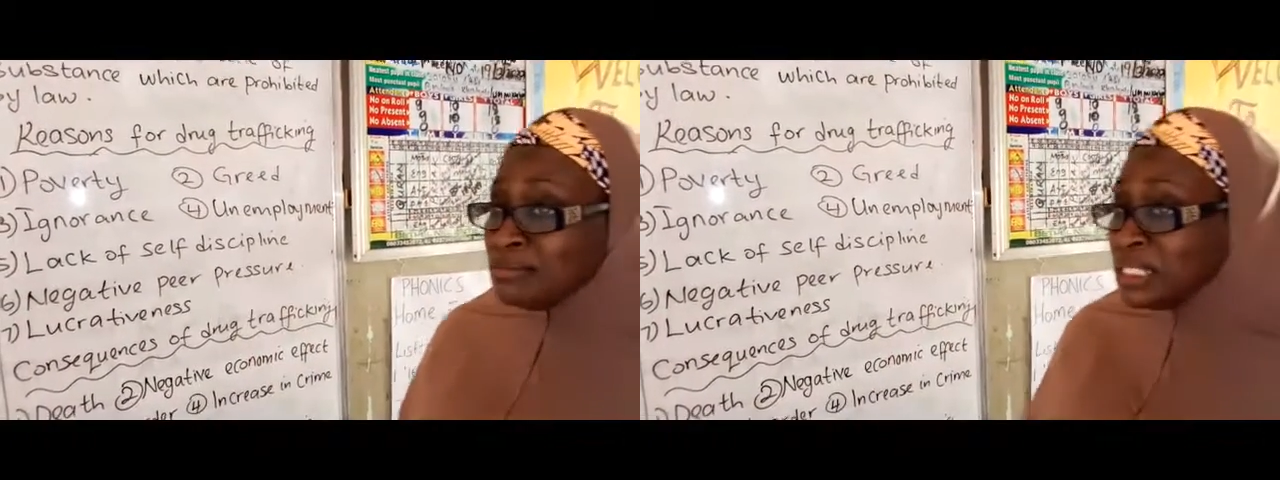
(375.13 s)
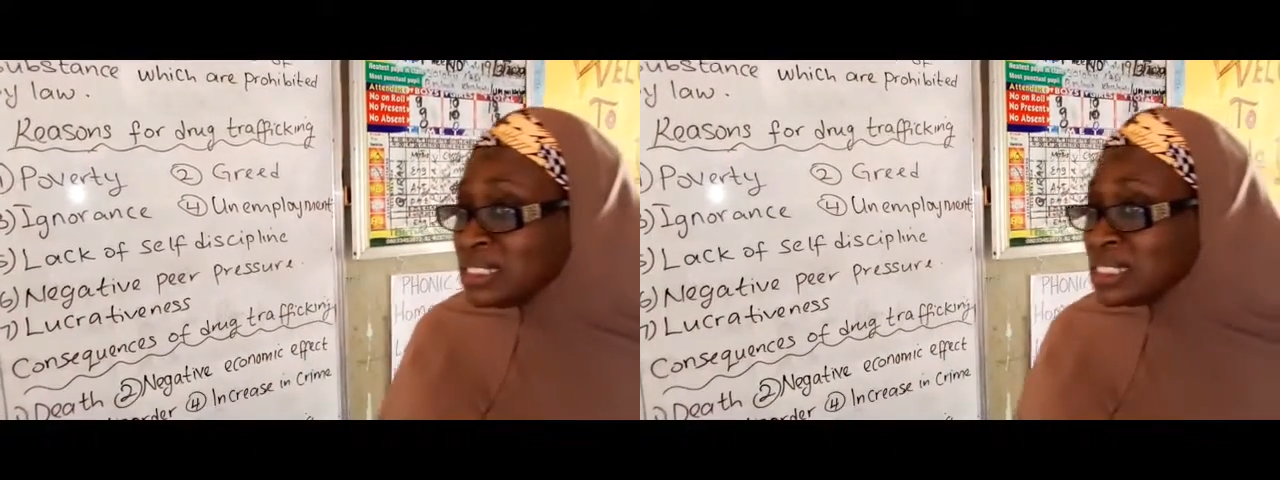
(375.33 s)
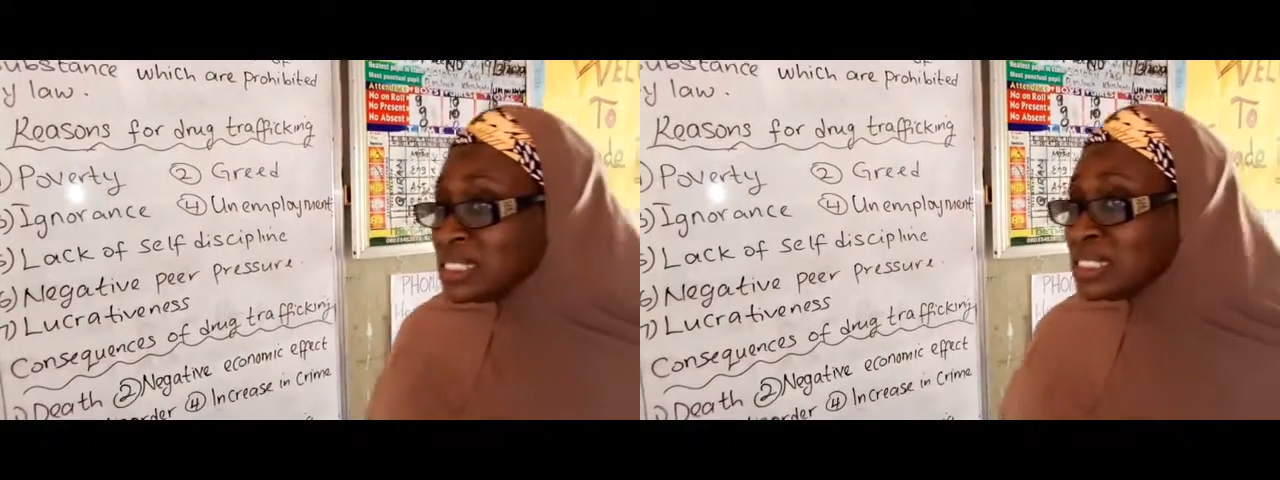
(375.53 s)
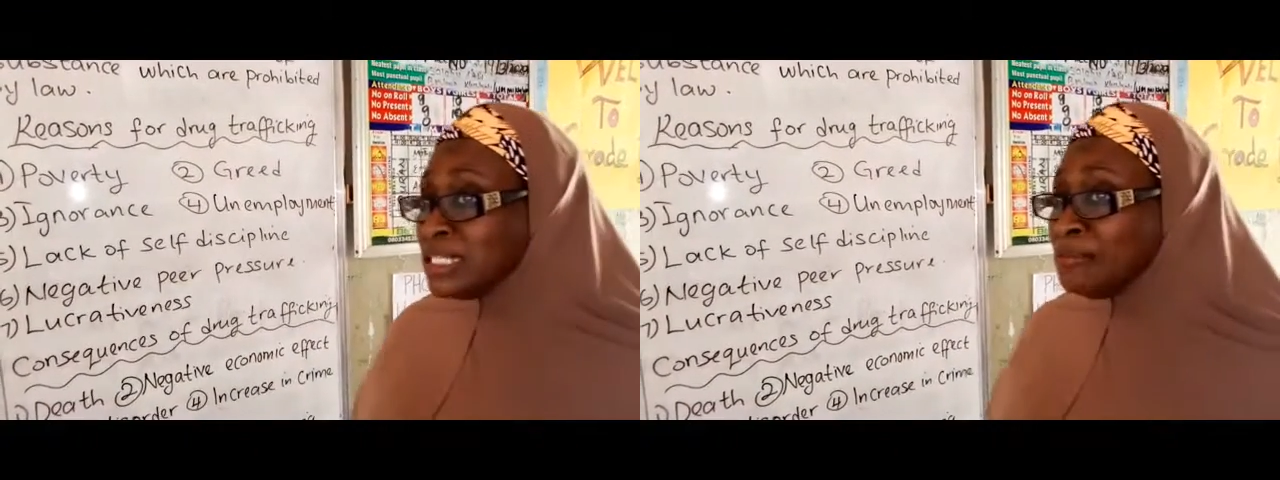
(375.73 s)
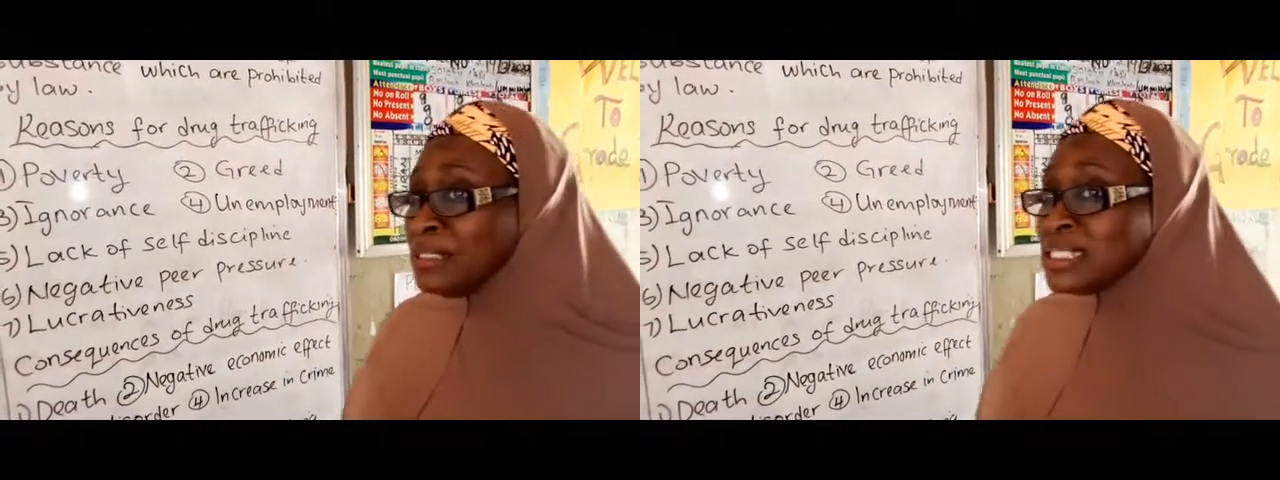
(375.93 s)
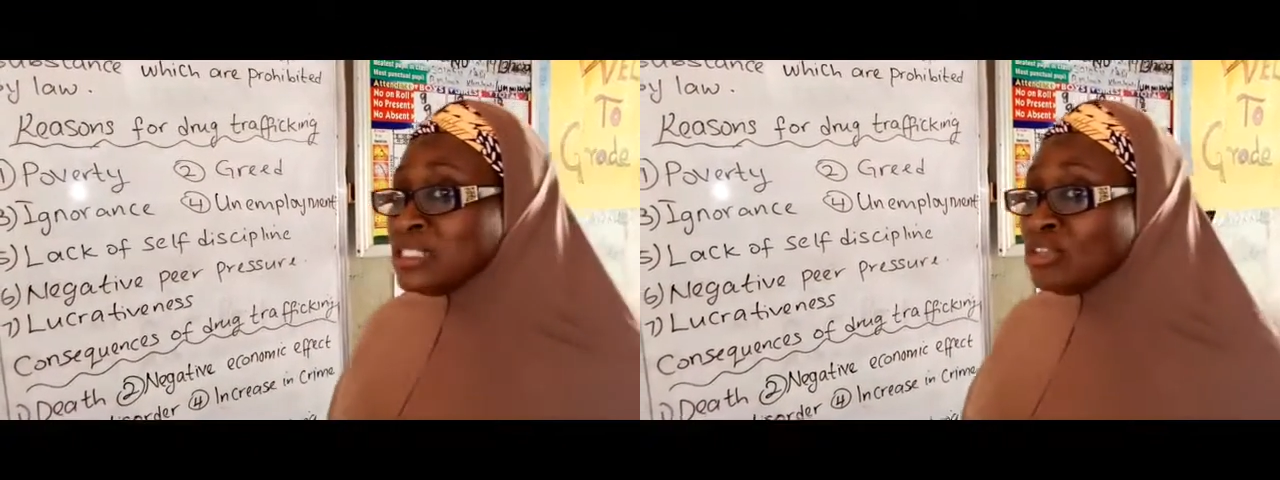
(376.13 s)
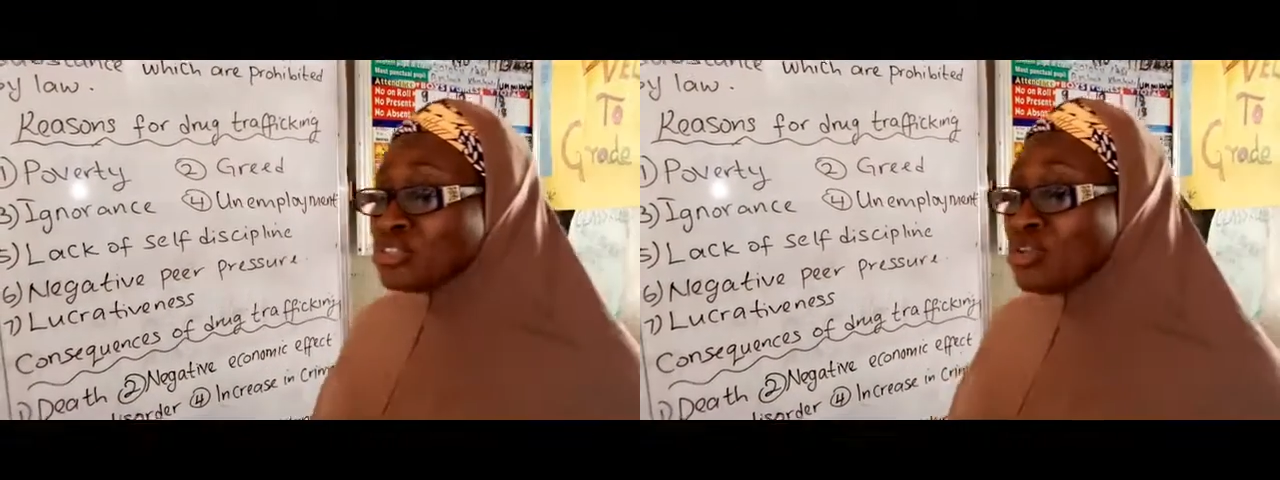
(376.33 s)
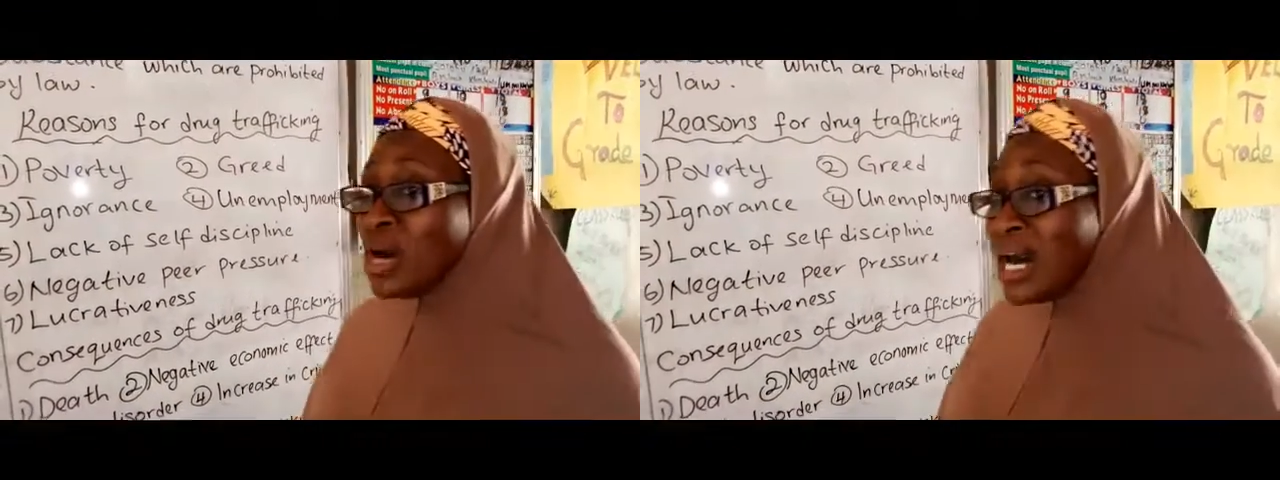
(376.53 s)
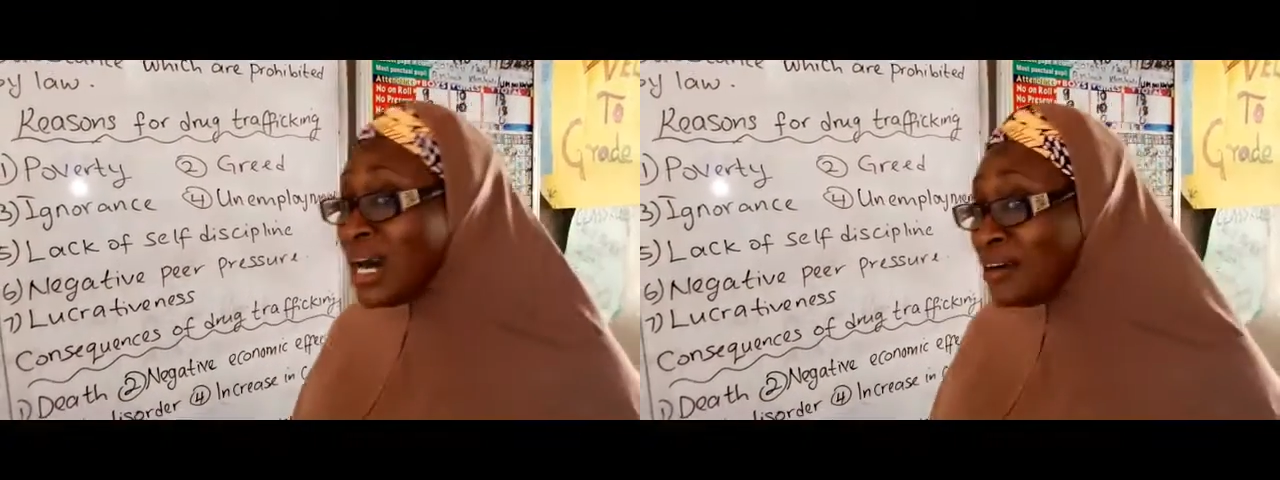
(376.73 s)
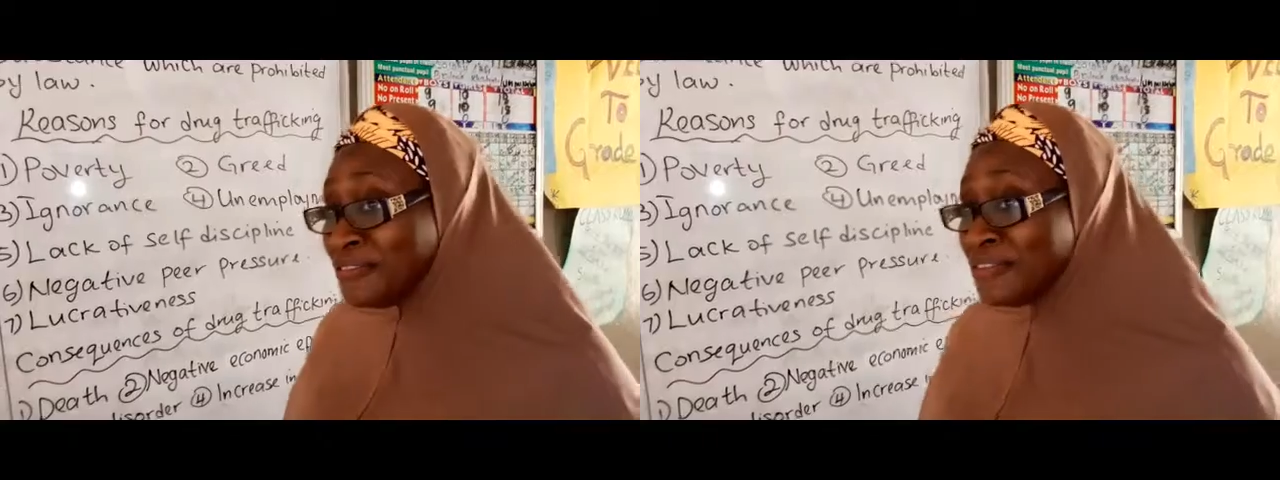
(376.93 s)
means a person does not
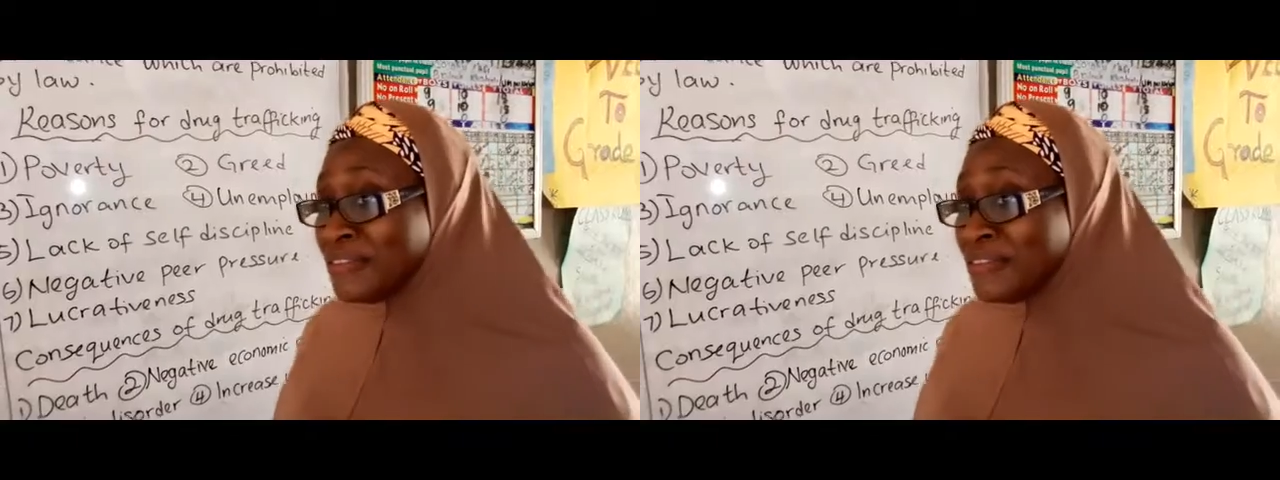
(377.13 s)
have